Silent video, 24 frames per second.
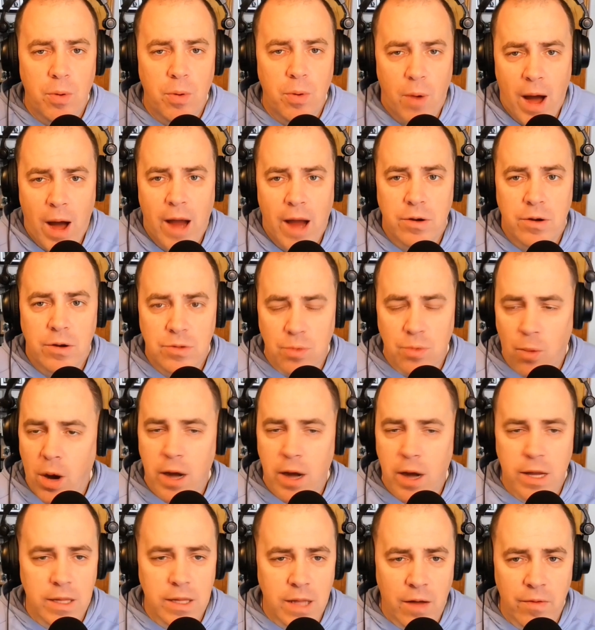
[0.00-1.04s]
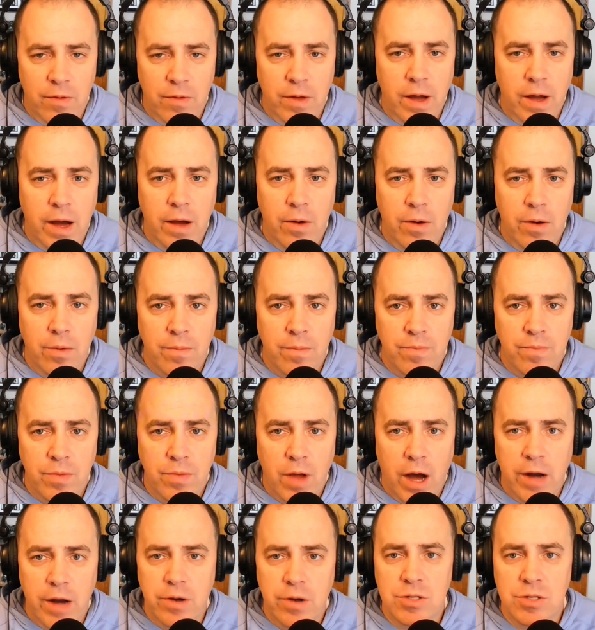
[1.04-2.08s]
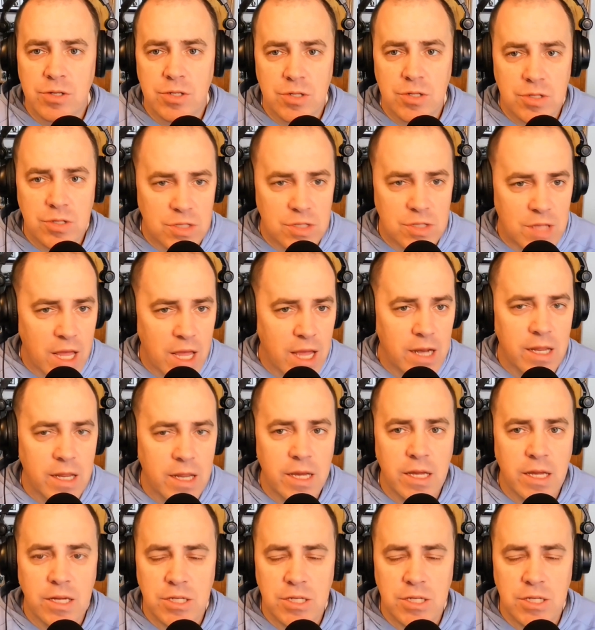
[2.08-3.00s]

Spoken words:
prior to walking down the aisle, understanding